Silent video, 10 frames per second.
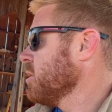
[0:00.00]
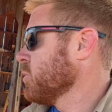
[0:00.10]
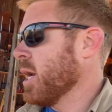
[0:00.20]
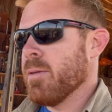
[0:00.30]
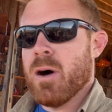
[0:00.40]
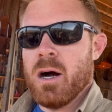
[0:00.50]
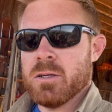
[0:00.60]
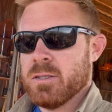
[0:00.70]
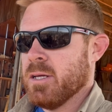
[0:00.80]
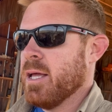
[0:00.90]
straight out of the
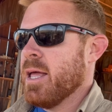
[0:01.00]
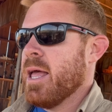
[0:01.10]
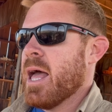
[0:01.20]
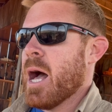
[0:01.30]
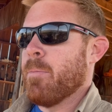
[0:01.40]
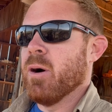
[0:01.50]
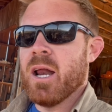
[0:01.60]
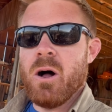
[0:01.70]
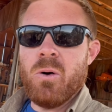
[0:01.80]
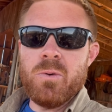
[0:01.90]
box. I put it
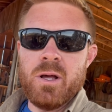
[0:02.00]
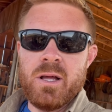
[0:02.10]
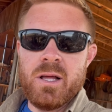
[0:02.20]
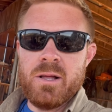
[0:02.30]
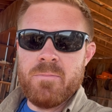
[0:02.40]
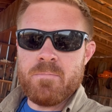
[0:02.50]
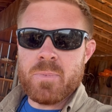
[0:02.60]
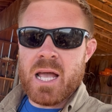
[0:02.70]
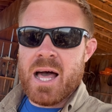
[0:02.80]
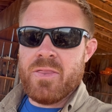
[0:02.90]
on.
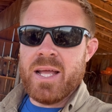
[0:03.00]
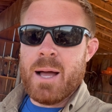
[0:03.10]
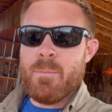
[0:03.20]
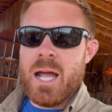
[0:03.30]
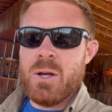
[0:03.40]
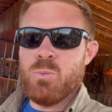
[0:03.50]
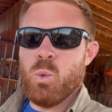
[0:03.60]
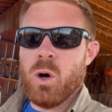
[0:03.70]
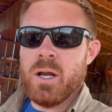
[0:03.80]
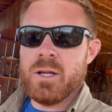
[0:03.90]
I think I made
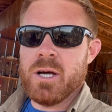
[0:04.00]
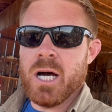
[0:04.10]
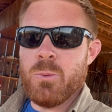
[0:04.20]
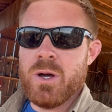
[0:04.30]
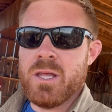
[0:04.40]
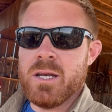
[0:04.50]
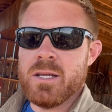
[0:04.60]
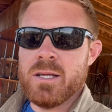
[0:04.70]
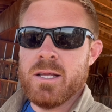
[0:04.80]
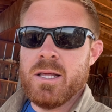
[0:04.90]
one cut with it
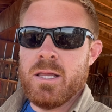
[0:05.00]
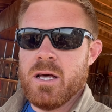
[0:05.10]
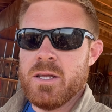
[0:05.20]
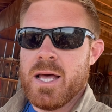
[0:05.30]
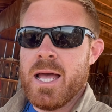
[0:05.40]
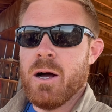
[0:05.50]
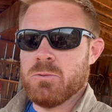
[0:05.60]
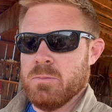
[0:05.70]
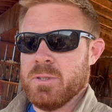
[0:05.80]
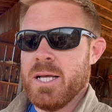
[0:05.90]
the other day on
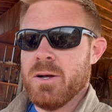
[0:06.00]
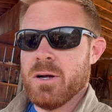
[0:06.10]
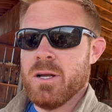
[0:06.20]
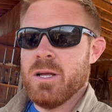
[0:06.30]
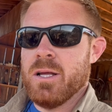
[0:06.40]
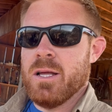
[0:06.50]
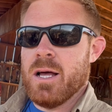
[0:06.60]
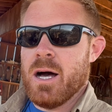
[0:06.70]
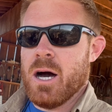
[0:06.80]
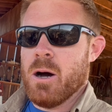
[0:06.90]
some cedar,
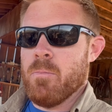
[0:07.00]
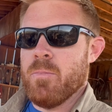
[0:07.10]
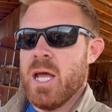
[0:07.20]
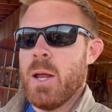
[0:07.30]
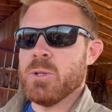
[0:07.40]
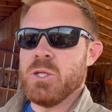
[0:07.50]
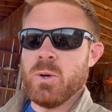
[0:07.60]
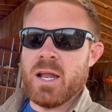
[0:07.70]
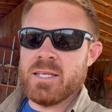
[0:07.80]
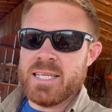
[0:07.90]
and it was
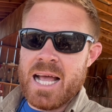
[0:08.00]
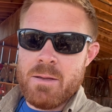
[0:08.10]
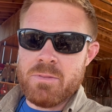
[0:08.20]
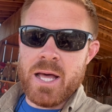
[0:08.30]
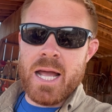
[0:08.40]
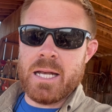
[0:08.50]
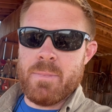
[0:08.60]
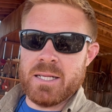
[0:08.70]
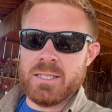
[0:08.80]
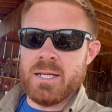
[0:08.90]
doing the same thing to
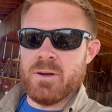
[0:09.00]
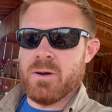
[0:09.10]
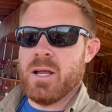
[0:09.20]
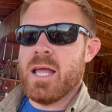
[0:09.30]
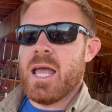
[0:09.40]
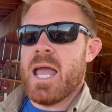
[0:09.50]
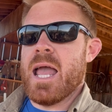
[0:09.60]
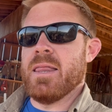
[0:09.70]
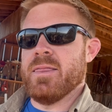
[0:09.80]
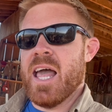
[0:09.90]
my cedar.
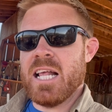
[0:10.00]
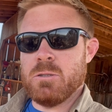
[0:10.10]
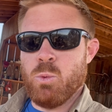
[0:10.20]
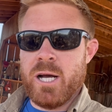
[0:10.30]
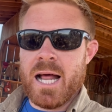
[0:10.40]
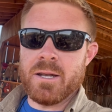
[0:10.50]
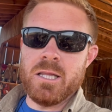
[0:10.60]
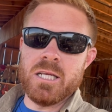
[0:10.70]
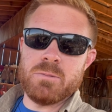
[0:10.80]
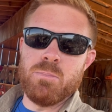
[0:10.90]
And that's when I took
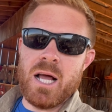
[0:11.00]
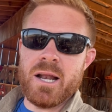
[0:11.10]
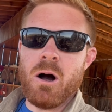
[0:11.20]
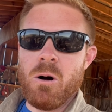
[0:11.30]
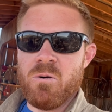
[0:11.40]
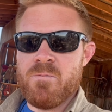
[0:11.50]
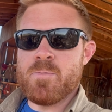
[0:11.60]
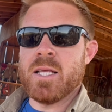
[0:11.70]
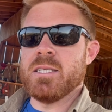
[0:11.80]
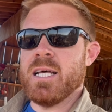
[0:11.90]
this blade off,
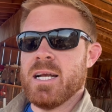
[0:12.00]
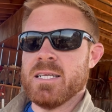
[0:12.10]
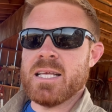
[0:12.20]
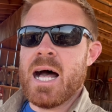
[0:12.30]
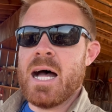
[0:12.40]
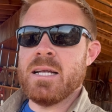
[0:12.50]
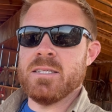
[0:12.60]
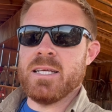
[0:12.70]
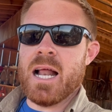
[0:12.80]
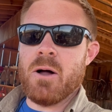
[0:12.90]
set it aside, and
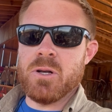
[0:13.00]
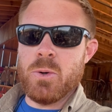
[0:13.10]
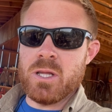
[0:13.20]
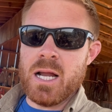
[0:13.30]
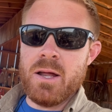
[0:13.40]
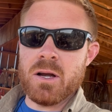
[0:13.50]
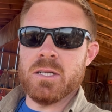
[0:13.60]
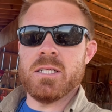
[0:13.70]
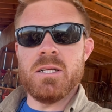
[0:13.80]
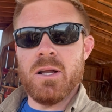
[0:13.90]
said I'll deal with it later because
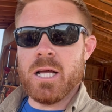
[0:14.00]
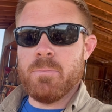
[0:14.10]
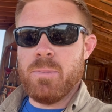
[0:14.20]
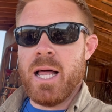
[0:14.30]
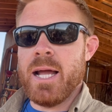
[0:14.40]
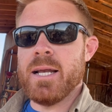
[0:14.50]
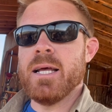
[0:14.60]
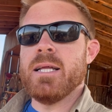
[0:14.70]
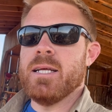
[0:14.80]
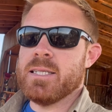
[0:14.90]
it's still a good blade.
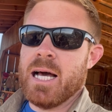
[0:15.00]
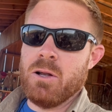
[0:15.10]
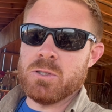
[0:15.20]
Just got a little